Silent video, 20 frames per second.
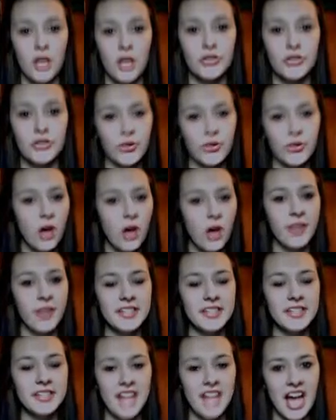So all the
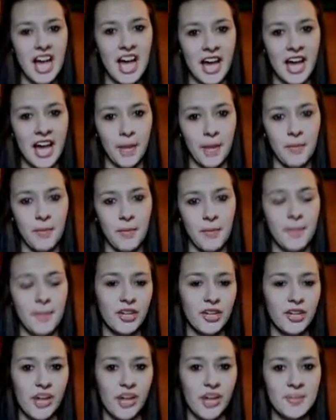time, my
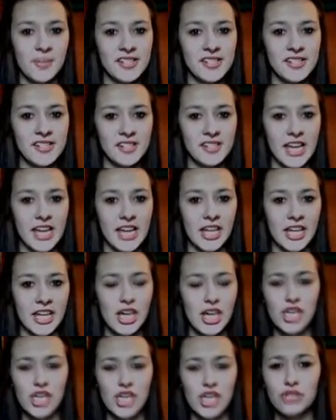grandma is like,
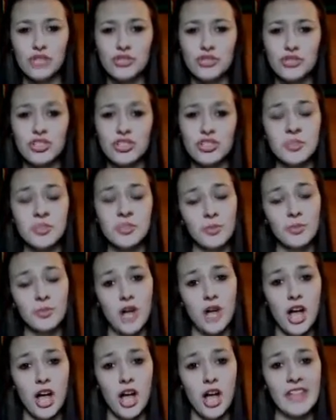you shouldn't put
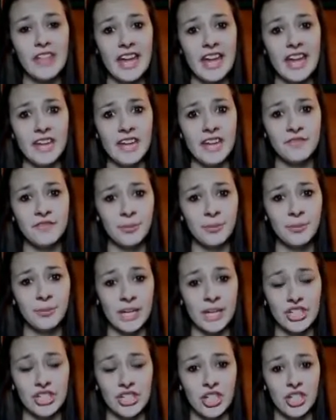all that
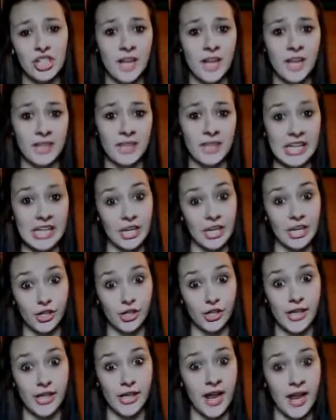information on the
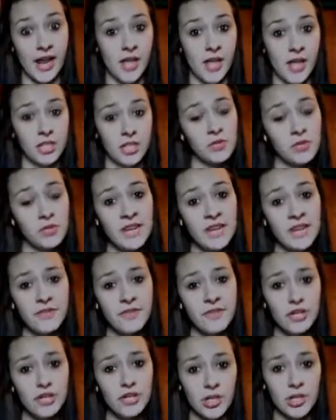internet. You
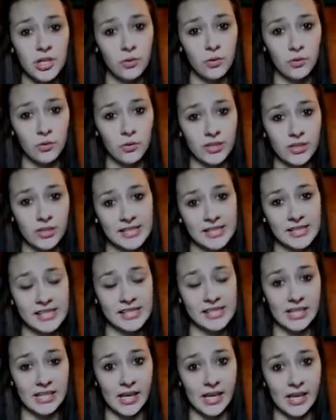never know who can
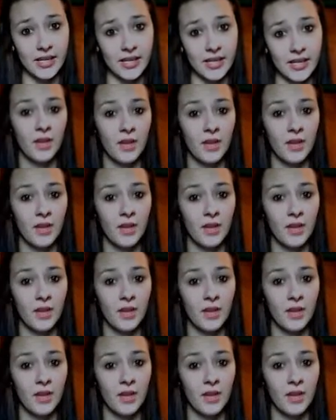see it.